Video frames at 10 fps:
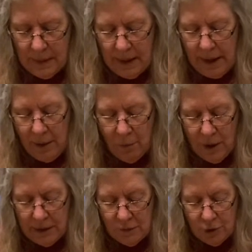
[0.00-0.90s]
And
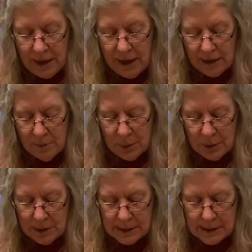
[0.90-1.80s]
one of your cotton
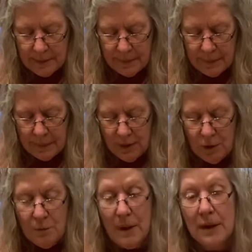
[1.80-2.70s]
balls
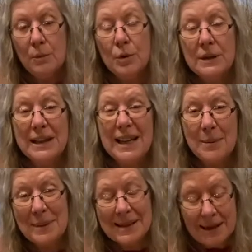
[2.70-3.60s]
you might want to
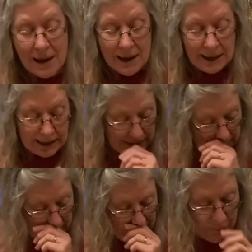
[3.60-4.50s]
keep aside
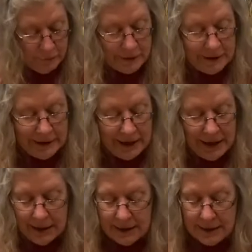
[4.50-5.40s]
for the
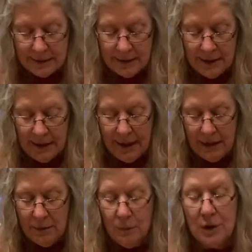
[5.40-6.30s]
legs.
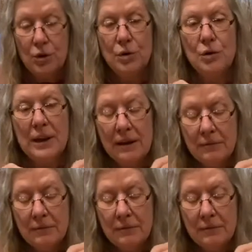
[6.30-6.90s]
And when you do that